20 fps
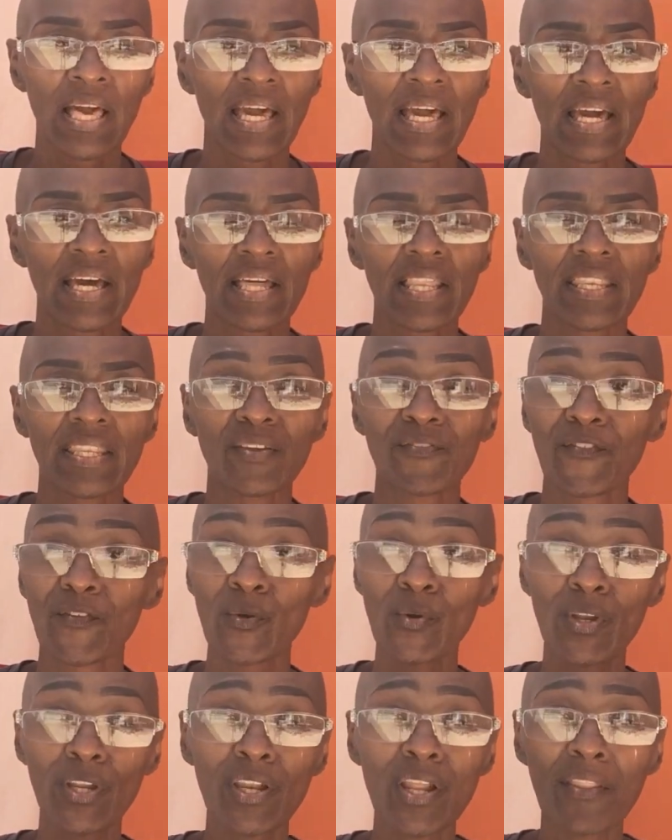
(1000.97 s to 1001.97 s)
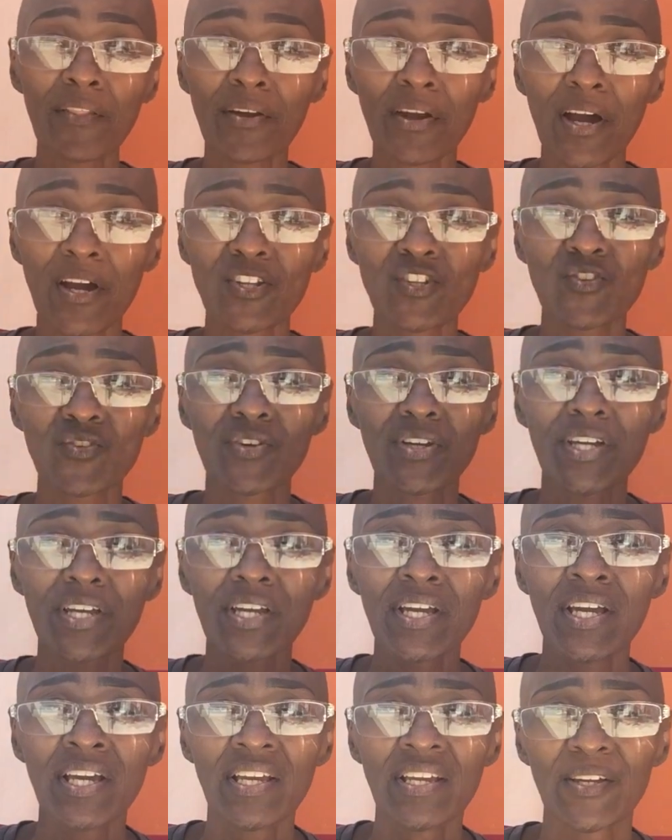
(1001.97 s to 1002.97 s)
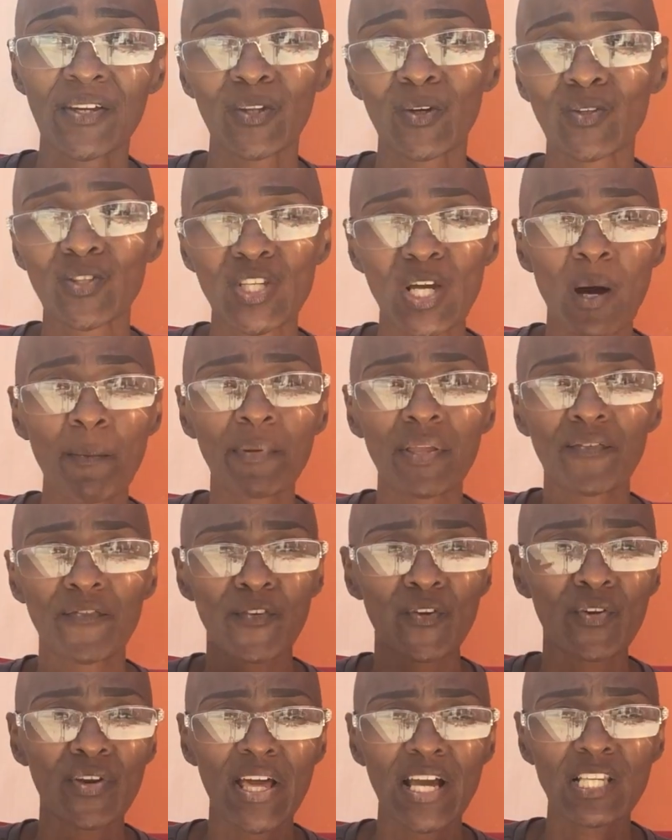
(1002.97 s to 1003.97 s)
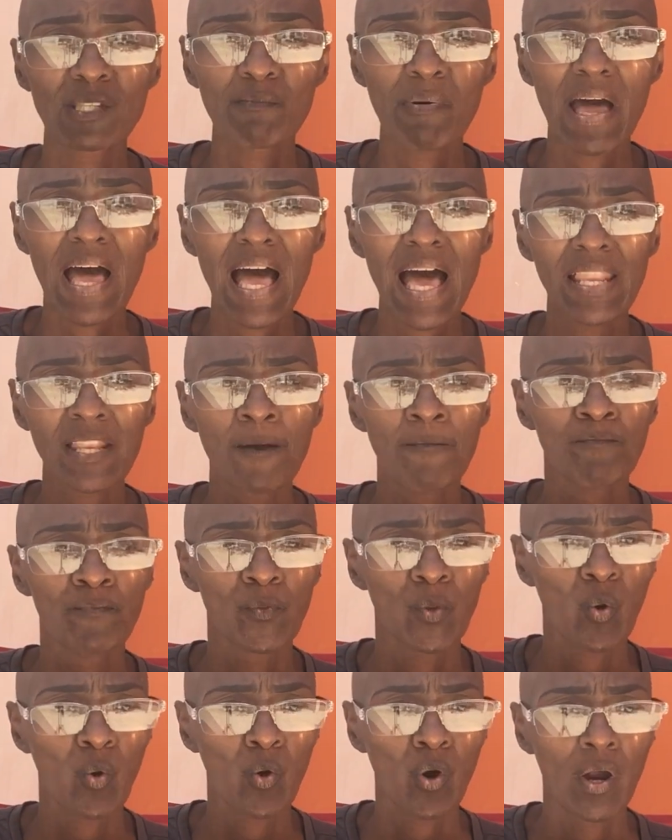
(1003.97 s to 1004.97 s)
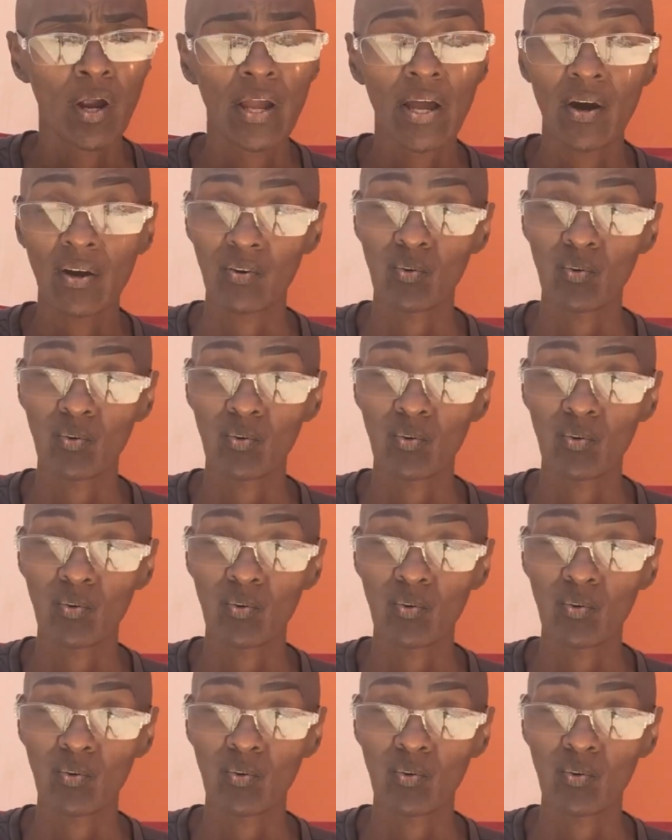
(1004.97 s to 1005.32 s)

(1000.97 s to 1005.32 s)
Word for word: And if you're in another country, you know, tell me if you're an expat, or